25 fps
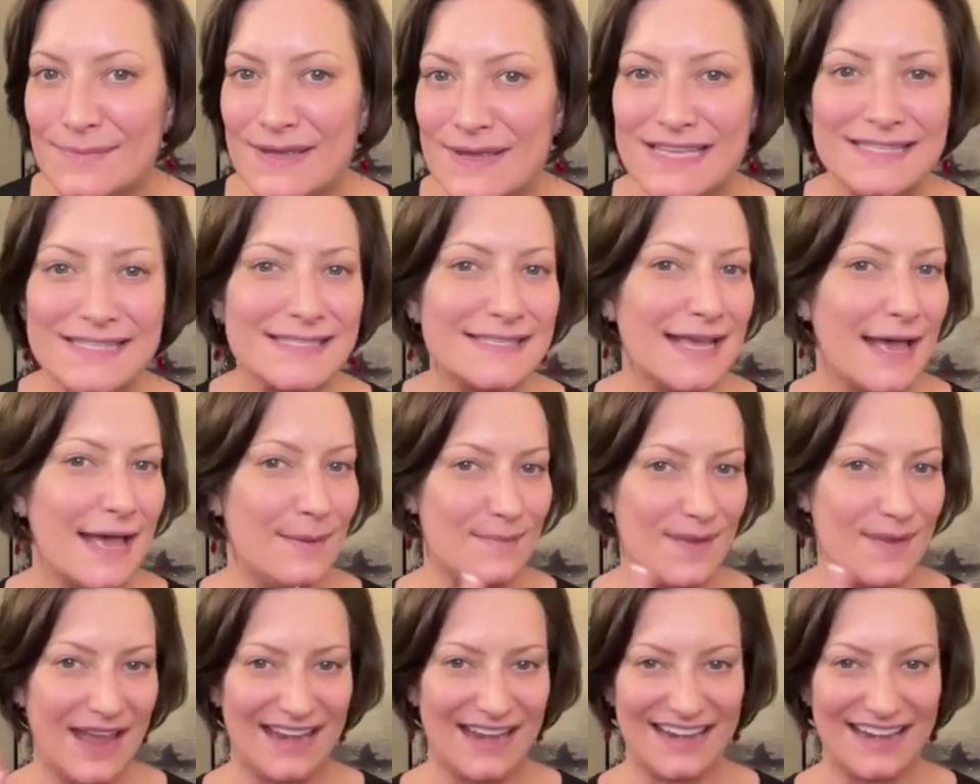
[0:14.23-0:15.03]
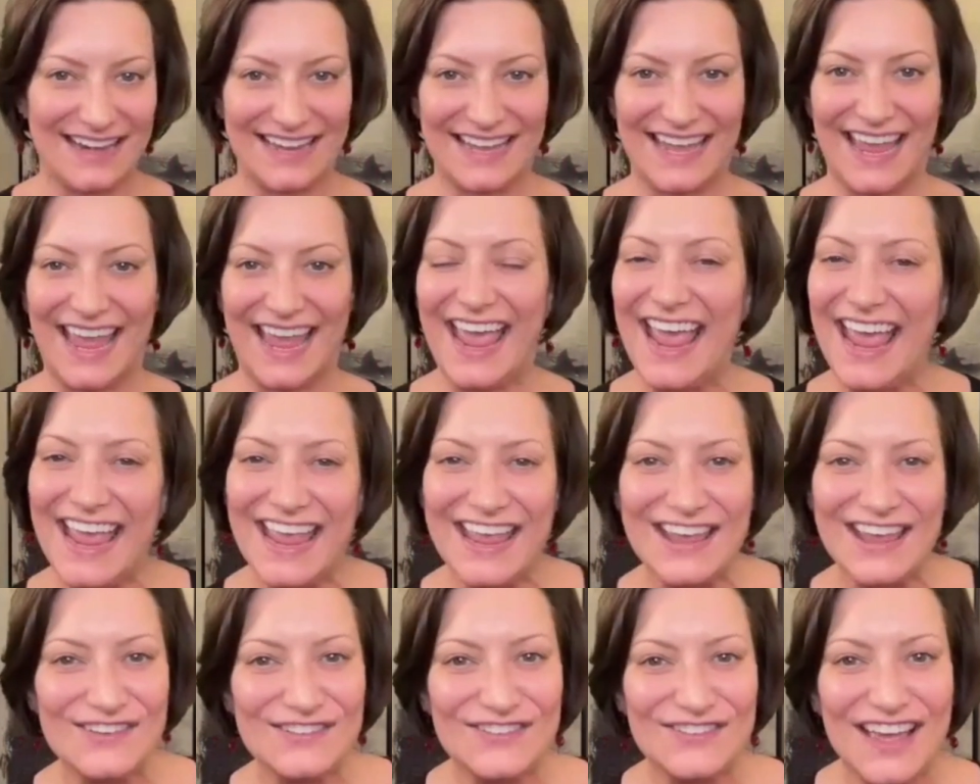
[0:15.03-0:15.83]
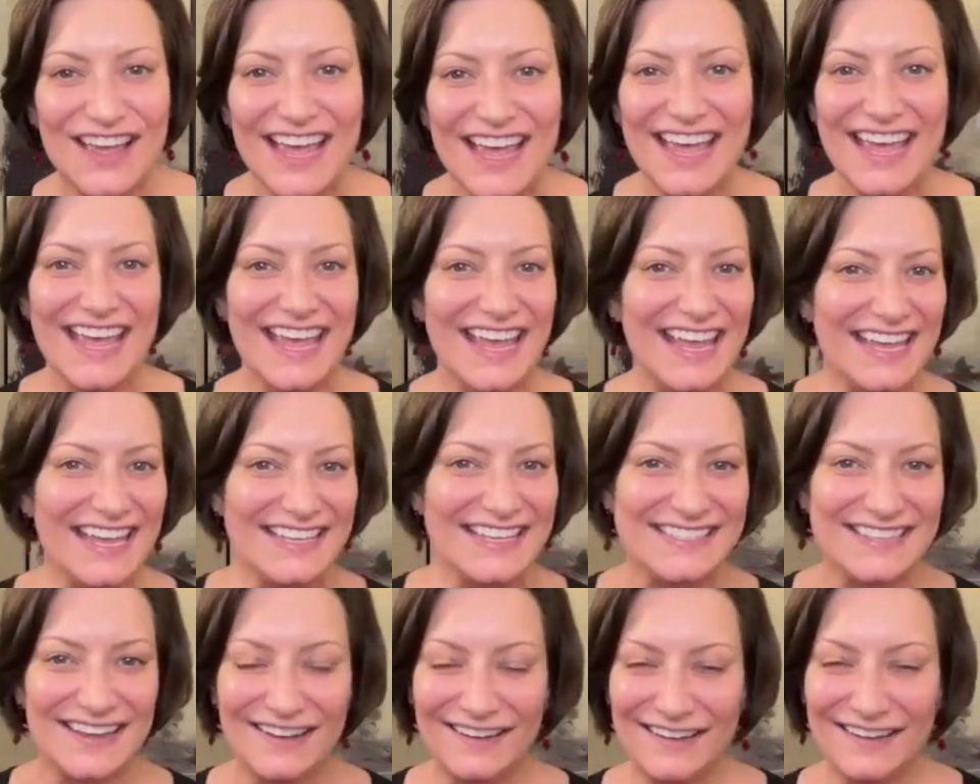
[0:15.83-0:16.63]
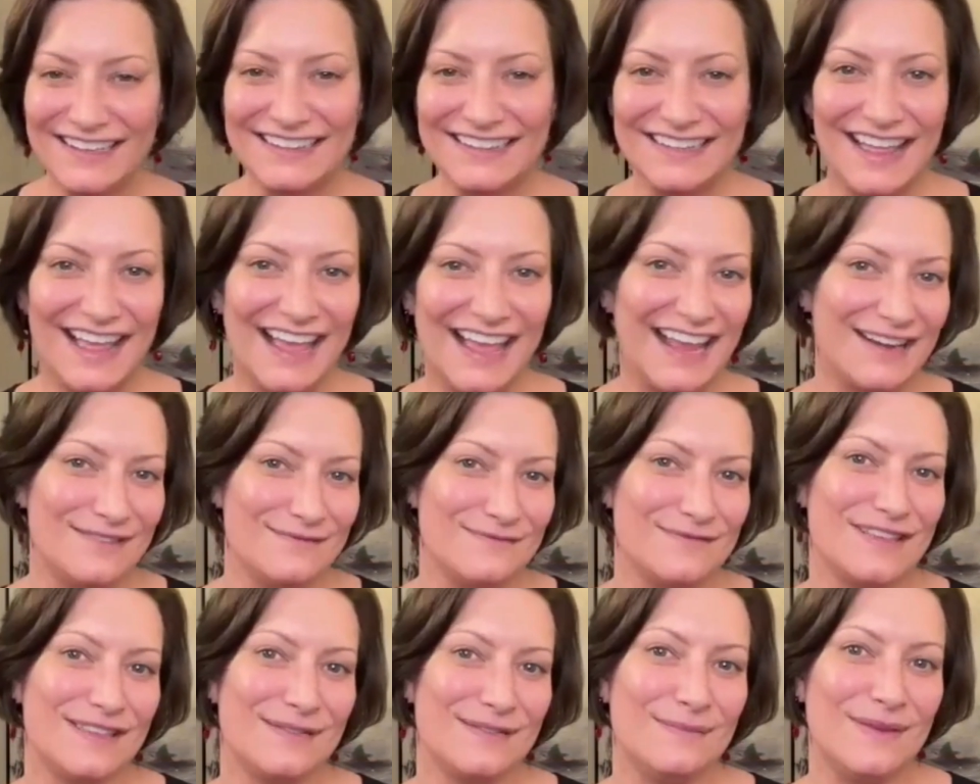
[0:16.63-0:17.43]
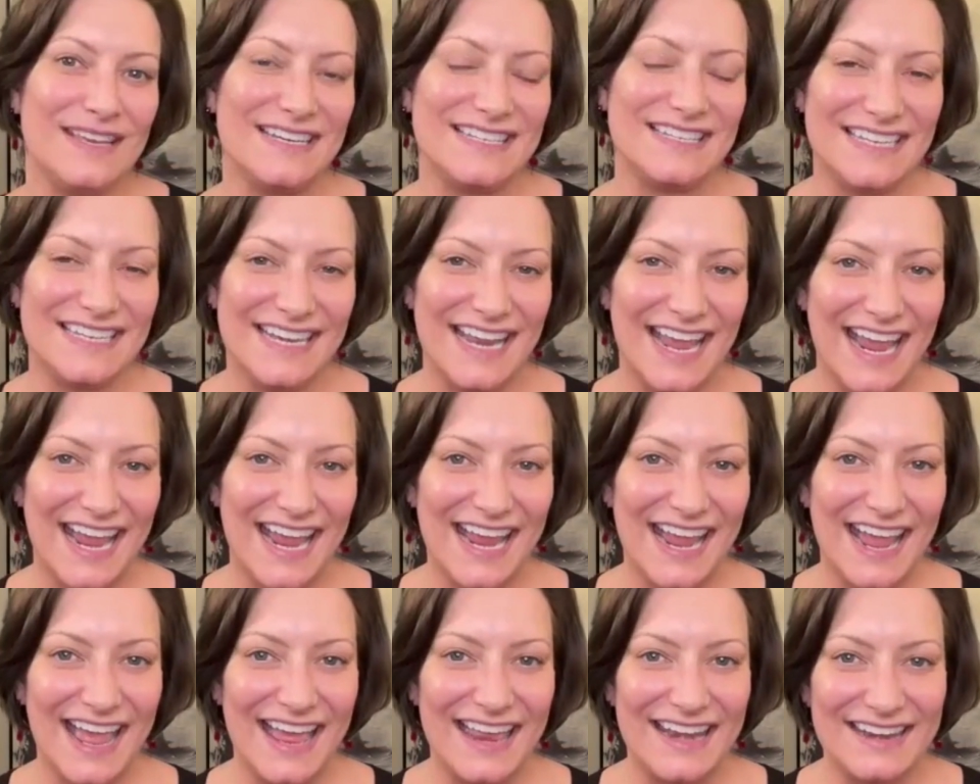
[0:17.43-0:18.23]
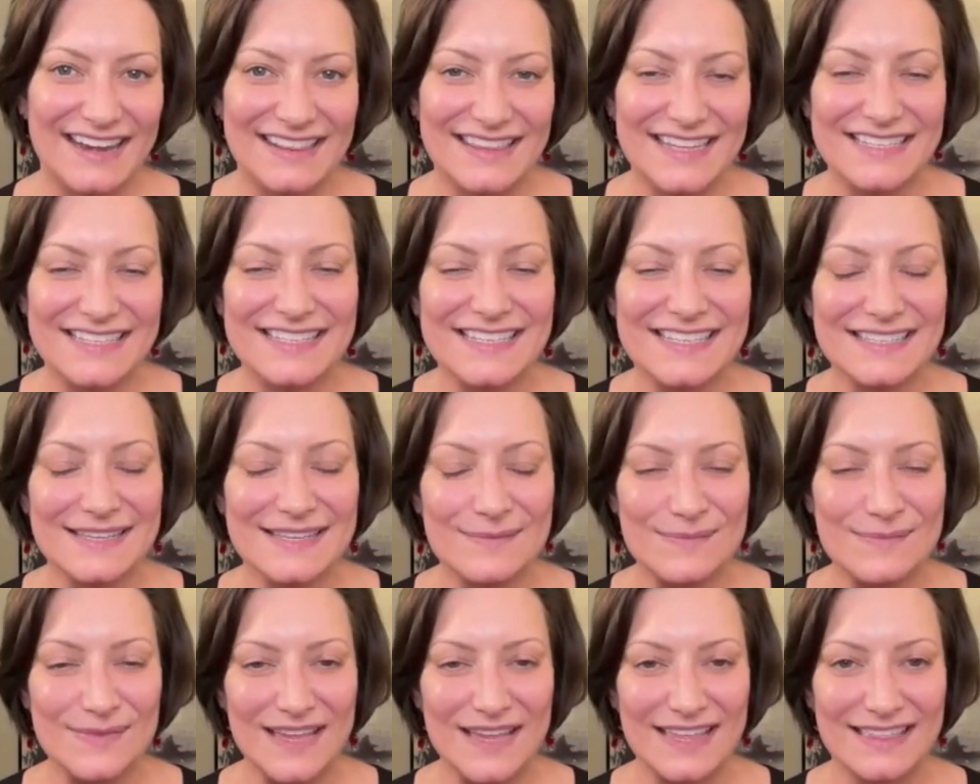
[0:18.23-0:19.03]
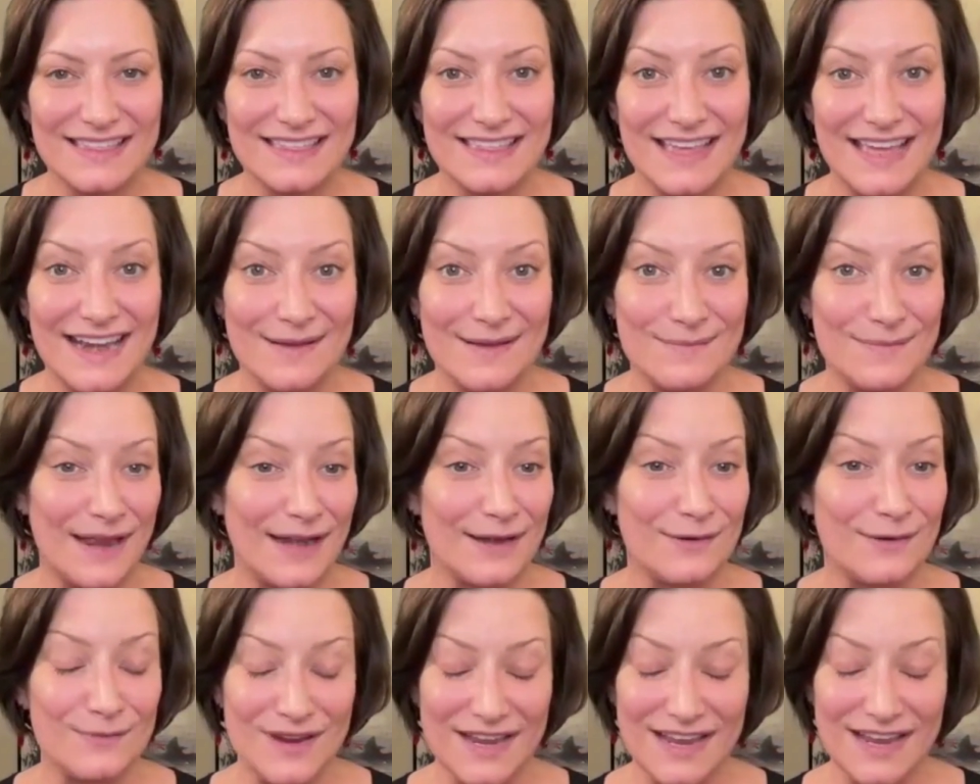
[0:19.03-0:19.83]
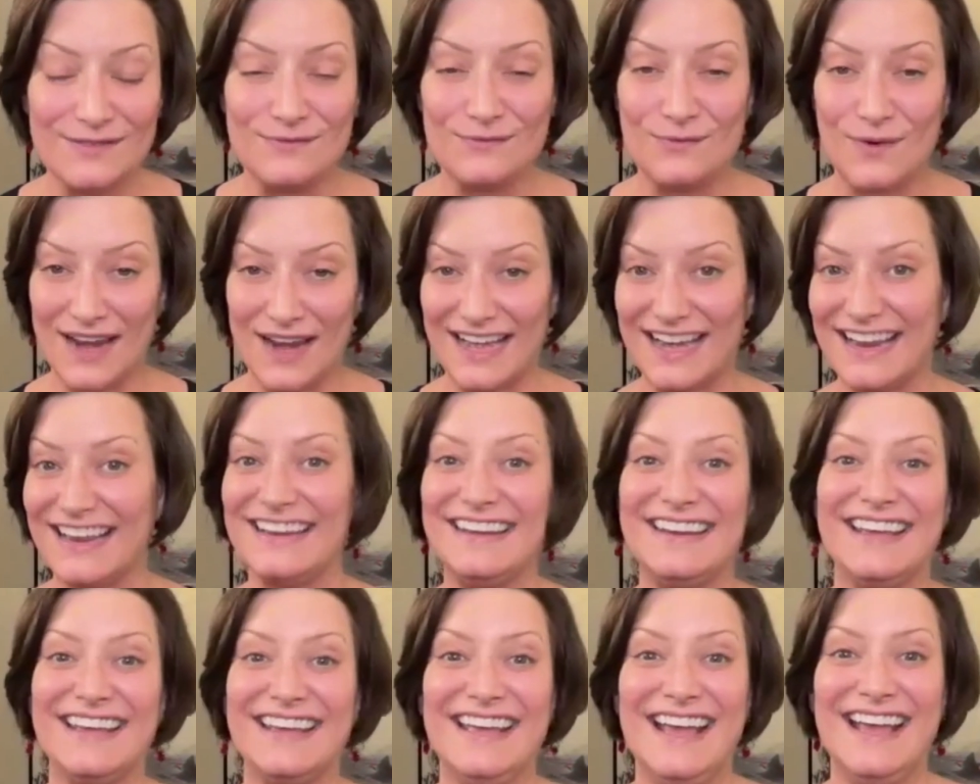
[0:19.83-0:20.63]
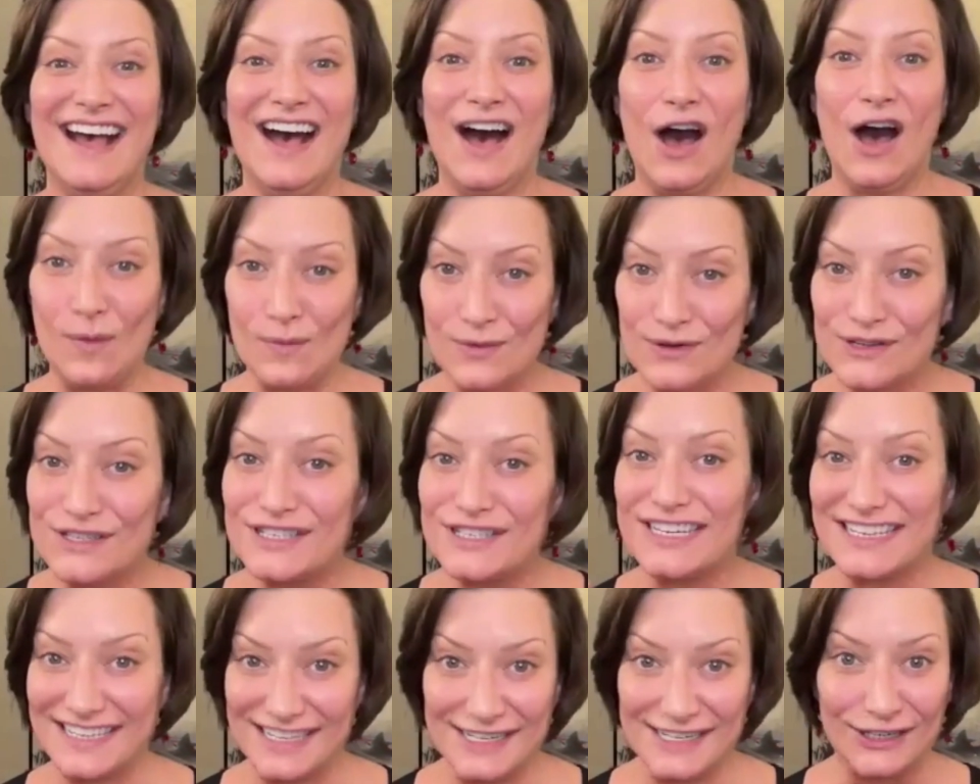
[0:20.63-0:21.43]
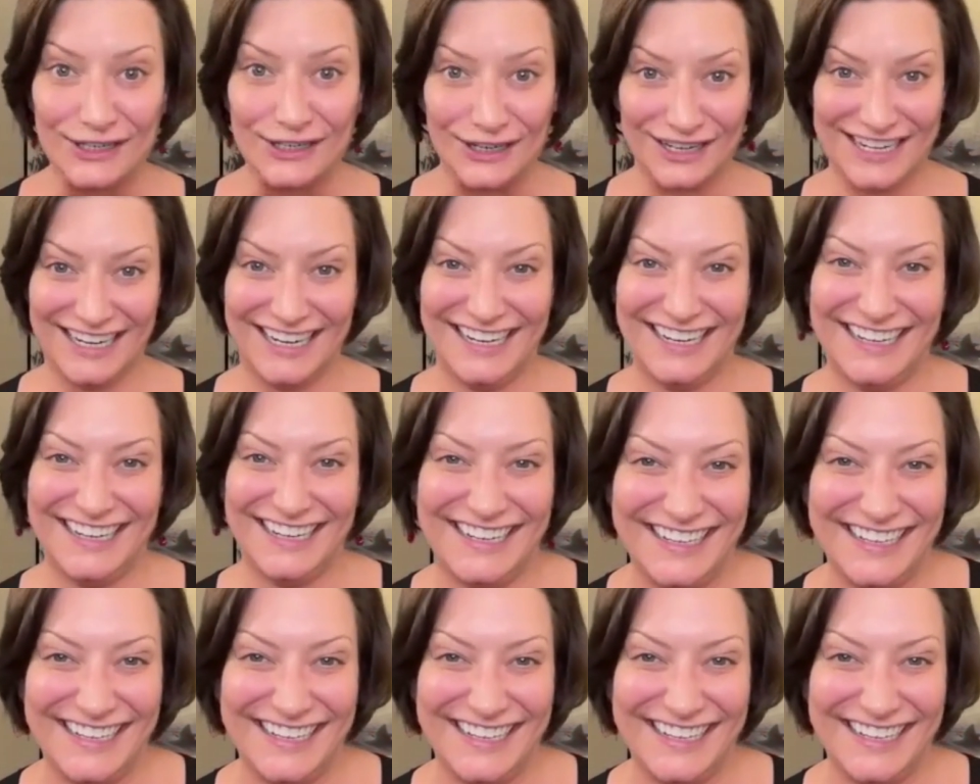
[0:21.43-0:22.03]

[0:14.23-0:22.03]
Miss Amanda Cave is online with me today, and this is something that, Amanda, we have waited almost a year